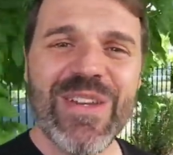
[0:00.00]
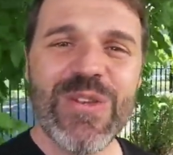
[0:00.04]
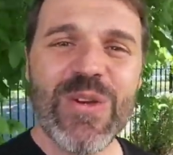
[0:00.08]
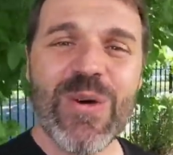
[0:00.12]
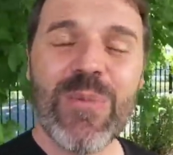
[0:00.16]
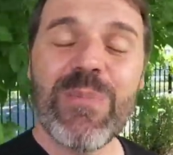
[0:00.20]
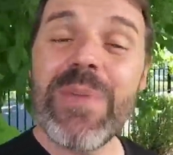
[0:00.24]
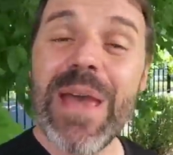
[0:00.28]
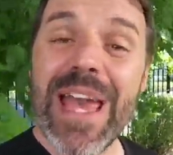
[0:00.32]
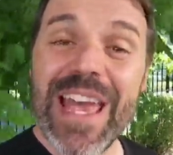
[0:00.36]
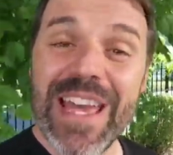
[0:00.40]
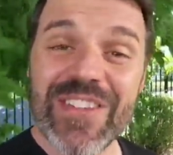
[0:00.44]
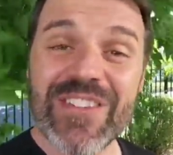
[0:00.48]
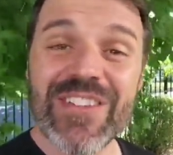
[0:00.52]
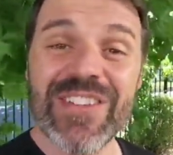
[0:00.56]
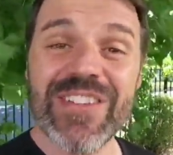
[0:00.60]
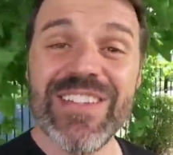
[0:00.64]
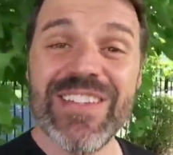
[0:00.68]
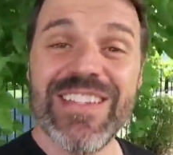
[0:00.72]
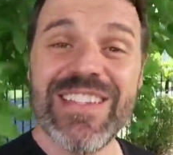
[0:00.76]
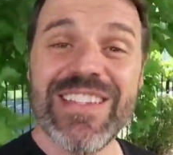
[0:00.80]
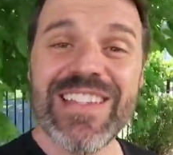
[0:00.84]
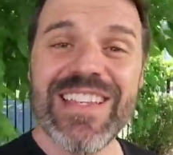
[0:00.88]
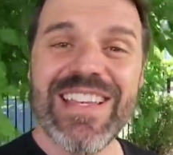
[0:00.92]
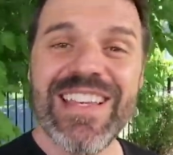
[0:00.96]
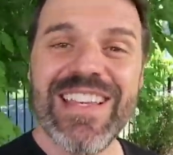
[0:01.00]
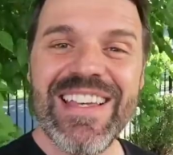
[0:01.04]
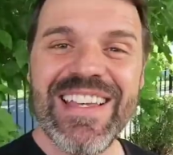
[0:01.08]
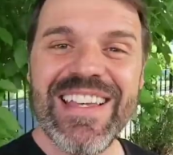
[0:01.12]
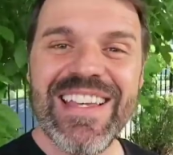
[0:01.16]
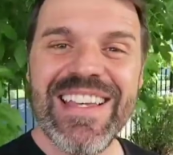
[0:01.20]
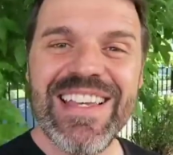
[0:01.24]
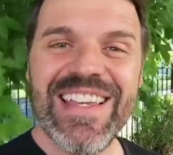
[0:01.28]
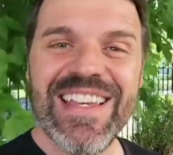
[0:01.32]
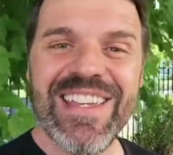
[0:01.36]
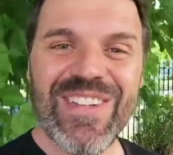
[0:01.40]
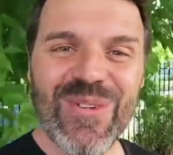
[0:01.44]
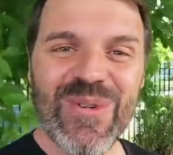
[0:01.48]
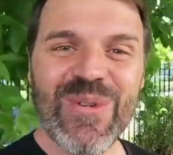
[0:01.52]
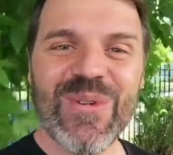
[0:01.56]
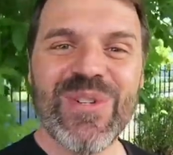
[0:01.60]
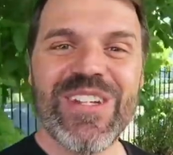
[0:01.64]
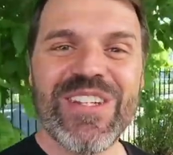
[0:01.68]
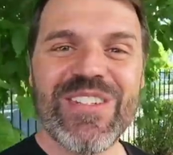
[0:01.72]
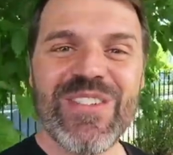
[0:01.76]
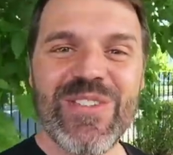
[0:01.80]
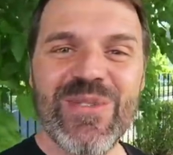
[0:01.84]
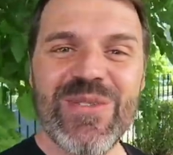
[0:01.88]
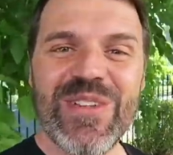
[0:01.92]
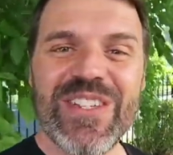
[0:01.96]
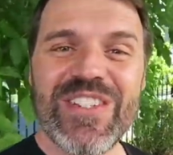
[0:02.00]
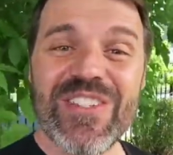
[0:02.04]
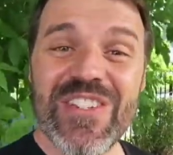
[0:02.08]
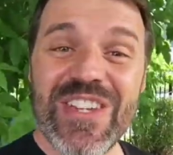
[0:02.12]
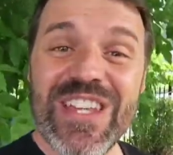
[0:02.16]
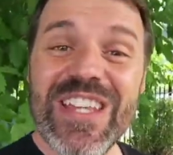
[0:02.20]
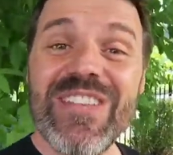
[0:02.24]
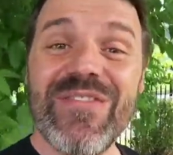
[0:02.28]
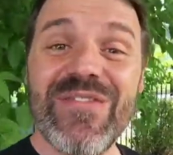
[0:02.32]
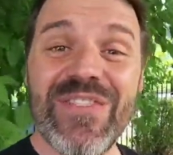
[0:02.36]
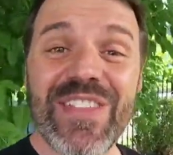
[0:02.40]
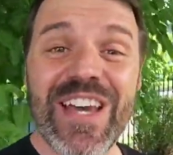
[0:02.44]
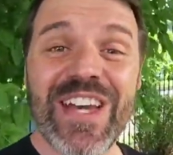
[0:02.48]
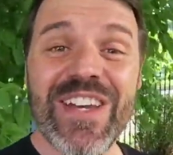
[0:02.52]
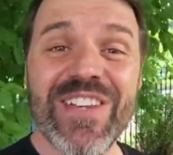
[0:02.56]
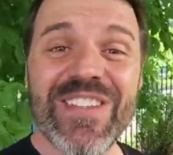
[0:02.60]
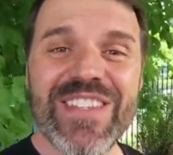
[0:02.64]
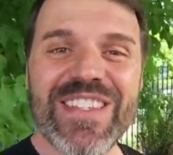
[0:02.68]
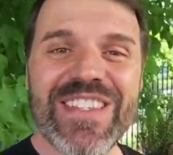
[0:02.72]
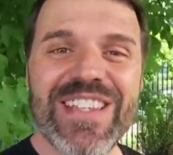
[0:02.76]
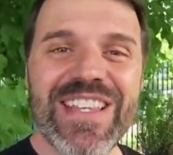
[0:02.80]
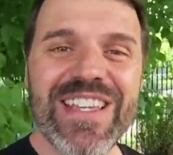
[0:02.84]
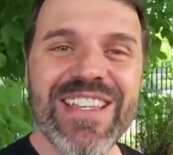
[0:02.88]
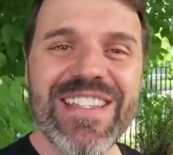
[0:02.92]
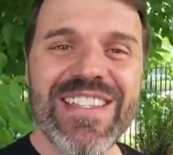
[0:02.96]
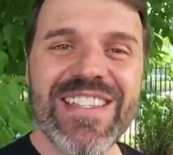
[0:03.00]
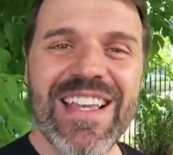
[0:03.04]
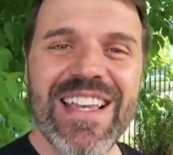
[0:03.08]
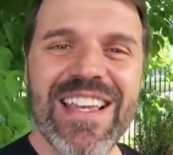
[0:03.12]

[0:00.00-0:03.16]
your passions in order to achieve those things,